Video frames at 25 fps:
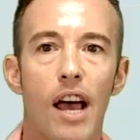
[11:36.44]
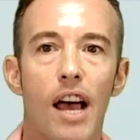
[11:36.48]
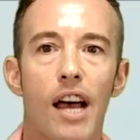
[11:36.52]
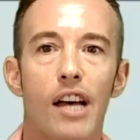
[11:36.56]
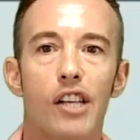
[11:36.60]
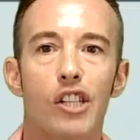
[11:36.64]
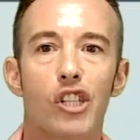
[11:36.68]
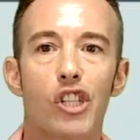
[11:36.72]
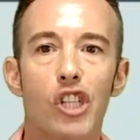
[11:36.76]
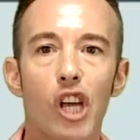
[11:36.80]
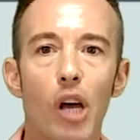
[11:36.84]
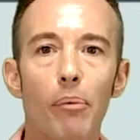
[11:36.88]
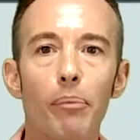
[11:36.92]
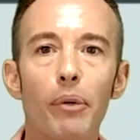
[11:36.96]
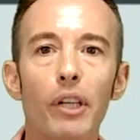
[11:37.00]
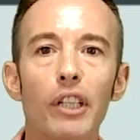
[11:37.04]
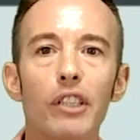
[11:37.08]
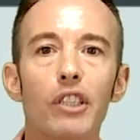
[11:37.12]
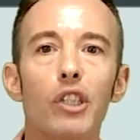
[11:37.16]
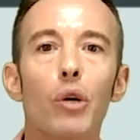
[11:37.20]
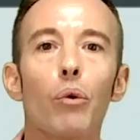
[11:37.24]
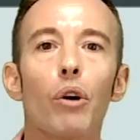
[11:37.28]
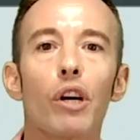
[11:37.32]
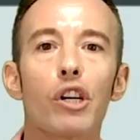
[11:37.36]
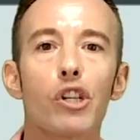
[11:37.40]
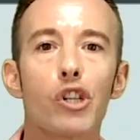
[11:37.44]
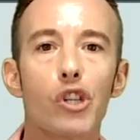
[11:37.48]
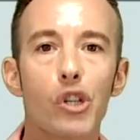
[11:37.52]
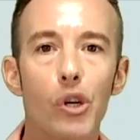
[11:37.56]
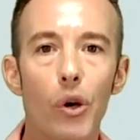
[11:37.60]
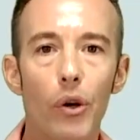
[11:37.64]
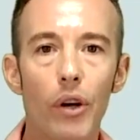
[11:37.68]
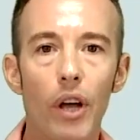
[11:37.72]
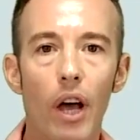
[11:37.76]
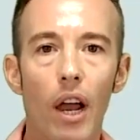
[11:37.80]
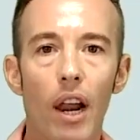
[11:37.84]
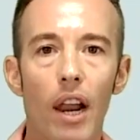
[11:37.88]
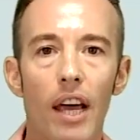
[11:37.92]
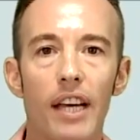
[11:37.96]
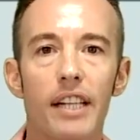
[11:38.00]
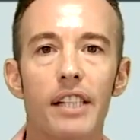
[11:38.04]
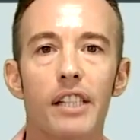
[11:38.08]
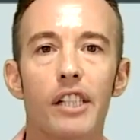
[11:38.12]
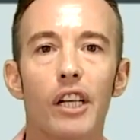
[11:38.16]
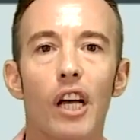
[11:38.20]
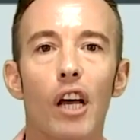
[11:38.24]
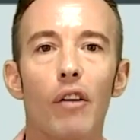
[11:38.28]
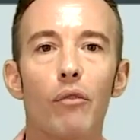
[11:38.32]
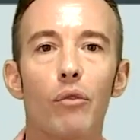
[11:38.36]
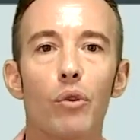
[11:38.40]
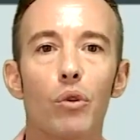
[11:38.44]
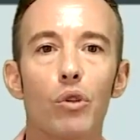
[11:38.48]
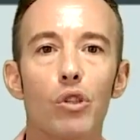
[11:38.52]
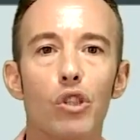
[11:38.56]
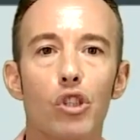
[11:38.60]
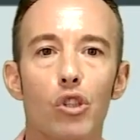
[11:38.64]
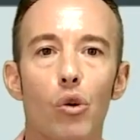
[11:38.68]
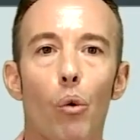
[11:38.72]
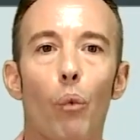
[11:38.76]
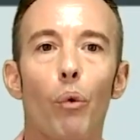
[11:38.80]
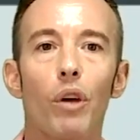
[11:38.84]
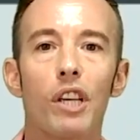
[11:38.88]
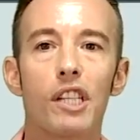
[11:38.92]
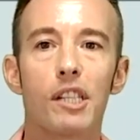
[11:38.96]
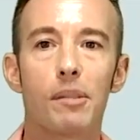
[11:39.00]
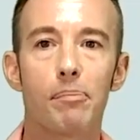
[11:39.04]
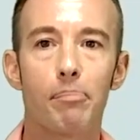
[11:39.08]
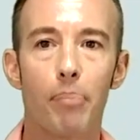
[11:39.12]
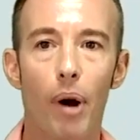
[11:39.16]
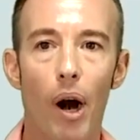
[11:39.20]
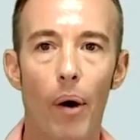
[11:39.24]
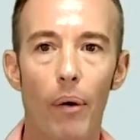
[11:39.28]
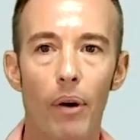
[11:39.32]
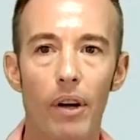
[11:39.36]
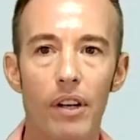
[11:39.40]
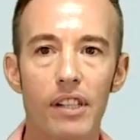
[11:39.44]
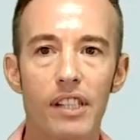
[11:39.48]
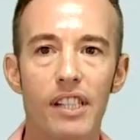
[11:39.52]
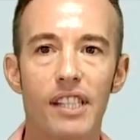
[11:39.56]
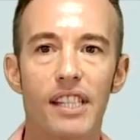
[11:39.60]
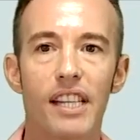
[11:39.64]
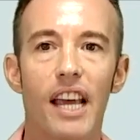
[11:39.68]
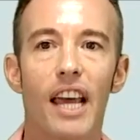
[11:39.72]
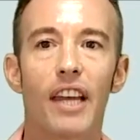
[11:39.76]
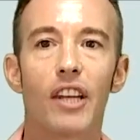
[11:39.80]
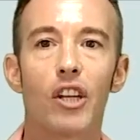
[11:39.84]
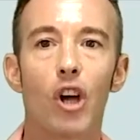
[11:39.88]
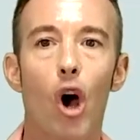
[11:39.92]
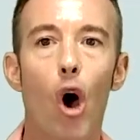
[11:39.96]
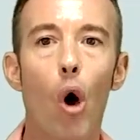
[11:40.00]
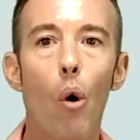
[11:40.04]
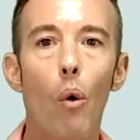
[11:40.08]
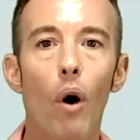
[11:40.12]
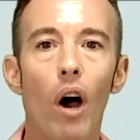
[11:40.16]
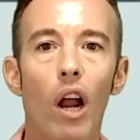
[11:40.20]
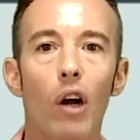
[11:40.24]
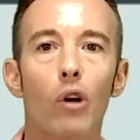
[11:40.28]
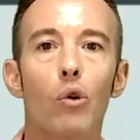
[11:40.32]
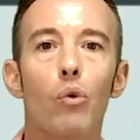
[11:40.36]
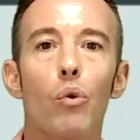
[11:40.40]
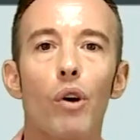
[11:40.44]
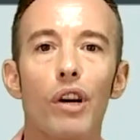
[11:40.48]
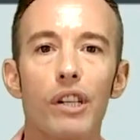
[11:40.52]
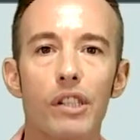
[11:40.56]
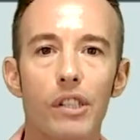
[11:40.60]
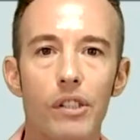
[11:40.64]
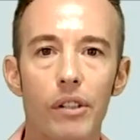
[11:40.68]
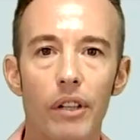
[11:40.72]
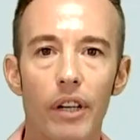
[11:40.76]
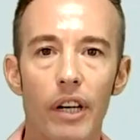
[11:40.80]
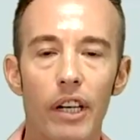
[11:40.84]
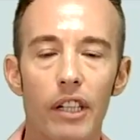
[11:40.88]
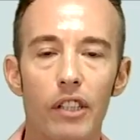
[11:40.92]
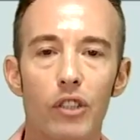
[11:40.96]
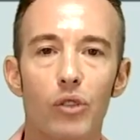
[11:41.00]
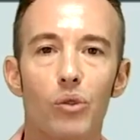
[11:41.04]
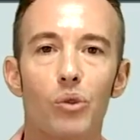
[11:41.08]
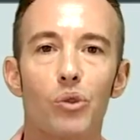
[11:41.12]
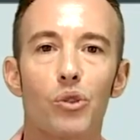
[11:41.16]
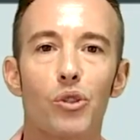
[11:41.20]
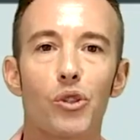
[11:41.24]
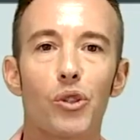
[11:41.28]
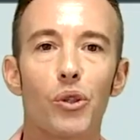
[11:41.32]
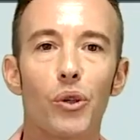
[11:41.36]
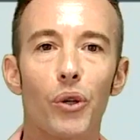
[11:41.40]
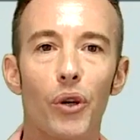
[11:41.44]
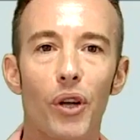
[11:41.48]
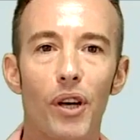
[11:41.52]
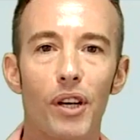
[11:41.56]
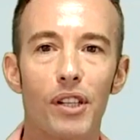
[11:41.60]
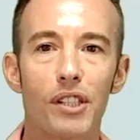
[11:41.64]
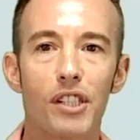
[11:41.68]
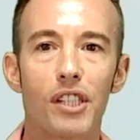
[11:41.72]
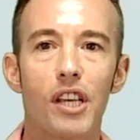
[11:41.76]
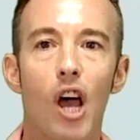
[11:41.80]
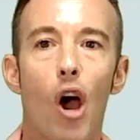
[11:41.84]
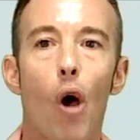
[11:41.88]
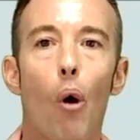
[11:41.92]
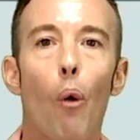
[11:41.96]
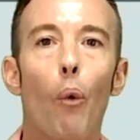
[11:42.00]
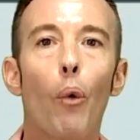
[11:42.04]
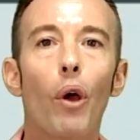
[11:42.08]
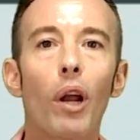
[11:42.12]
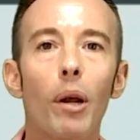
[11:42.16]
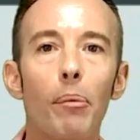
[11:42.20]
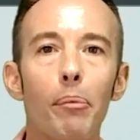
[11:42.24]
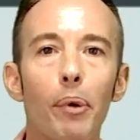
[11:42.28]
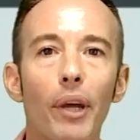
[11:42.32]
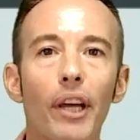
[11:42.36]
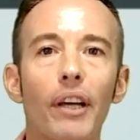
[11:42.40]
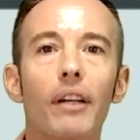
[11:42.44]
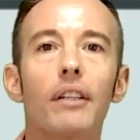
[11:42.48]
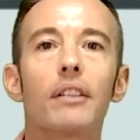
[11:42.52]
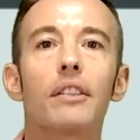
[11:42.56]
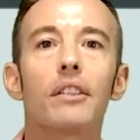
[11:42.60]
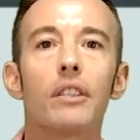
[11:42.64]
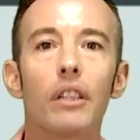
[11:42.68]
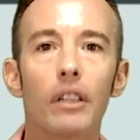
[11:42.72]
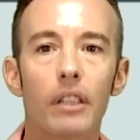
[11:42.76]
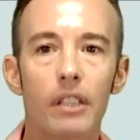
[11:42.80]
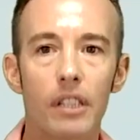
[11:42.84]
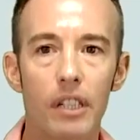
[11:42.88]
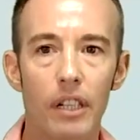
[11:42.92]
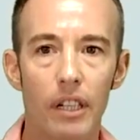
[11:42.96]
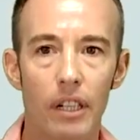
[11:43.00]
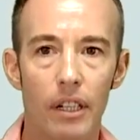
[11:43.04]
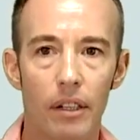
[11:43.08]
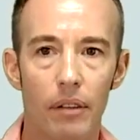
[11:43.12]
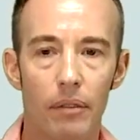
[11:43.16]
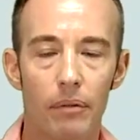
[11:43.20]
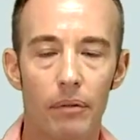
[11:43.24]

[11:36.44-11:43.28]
Semi-directional interviews with parents and oral questionnaires to students will be conducted.